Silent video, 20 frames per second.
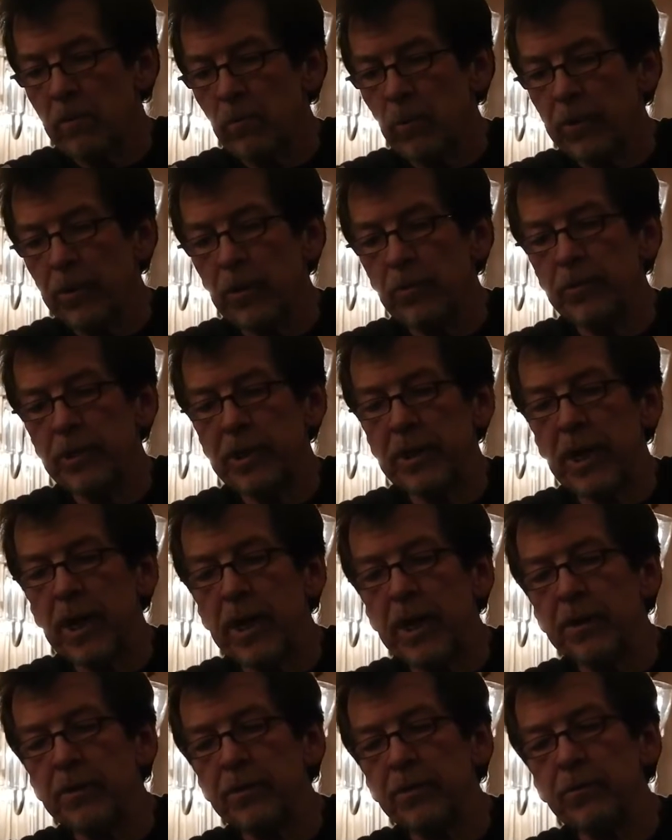when only
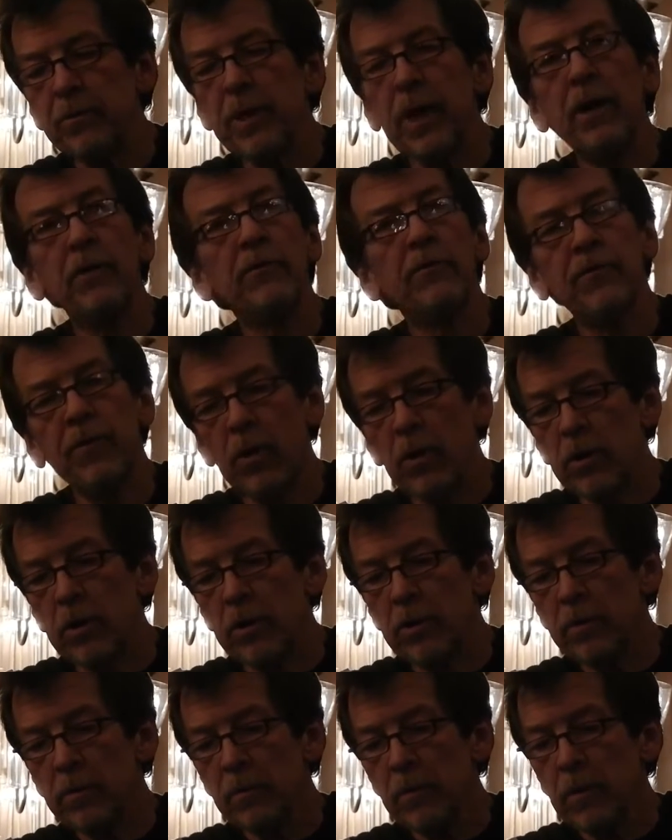I knew how
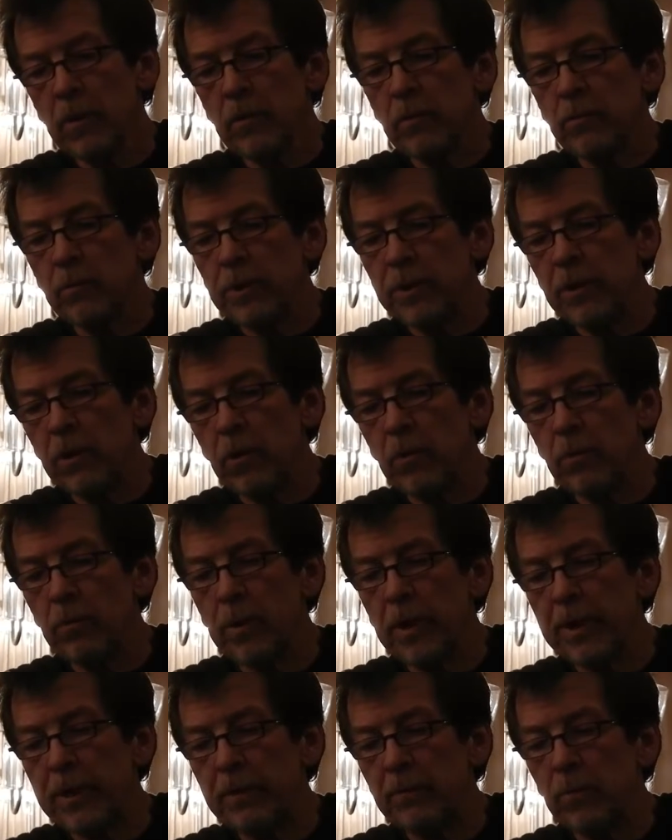far we
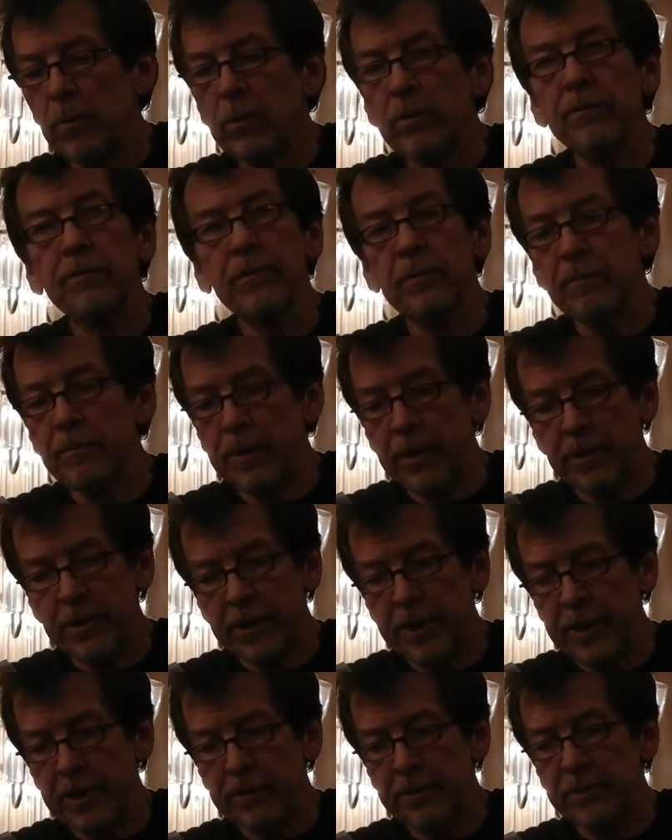already were from
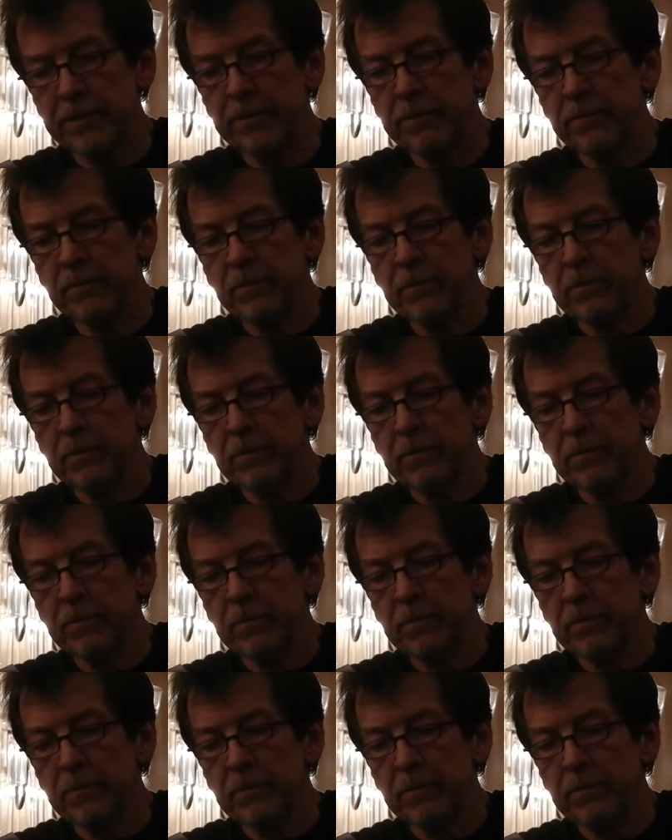paradise.